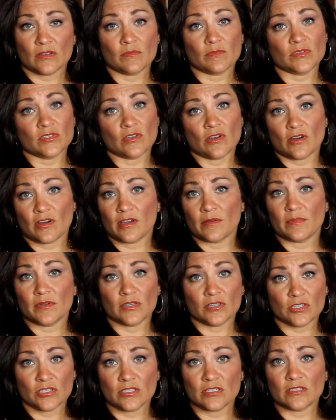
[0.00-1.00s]
I'm sorry,
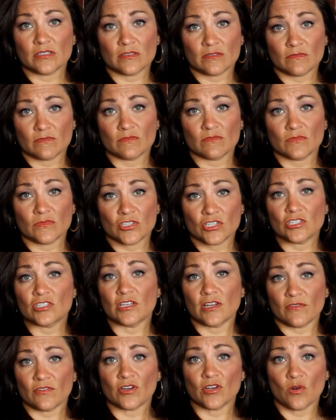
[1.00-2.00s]
but she's
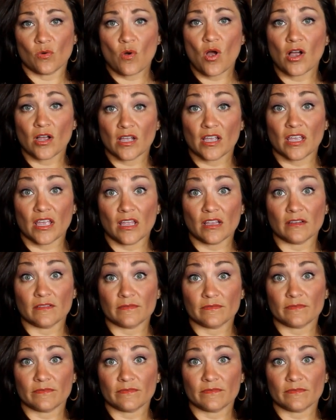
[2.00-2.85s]
never going to walk again.